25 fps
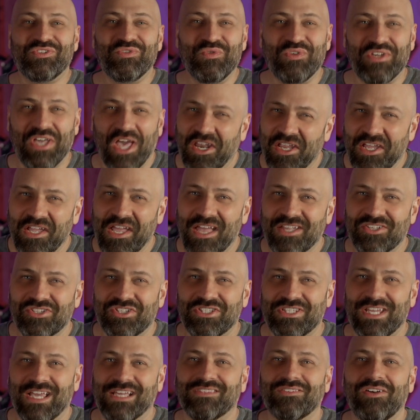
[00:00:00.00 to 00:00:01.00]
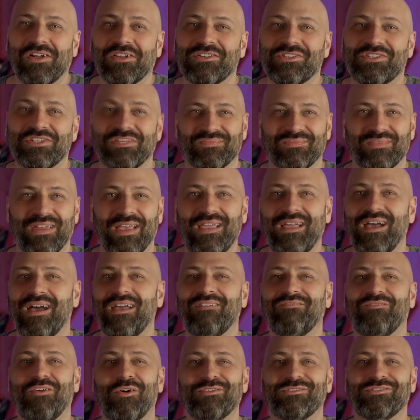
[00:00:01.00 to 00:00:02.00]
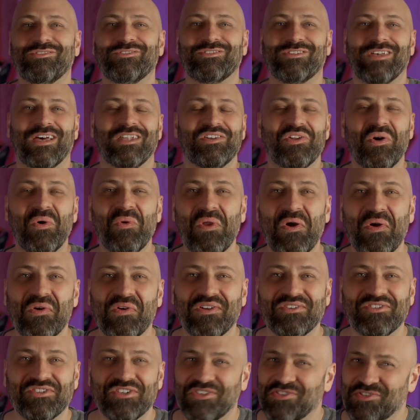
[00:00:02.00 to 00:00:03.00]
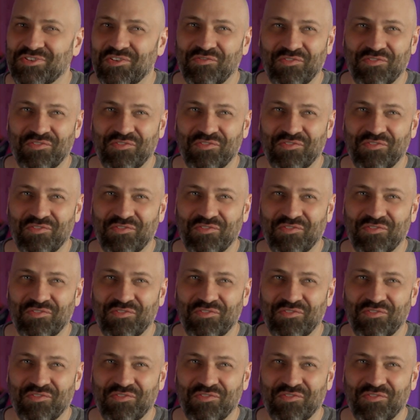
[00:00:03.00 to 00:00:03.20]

to cutting-edge technology, AI voices are no longer just a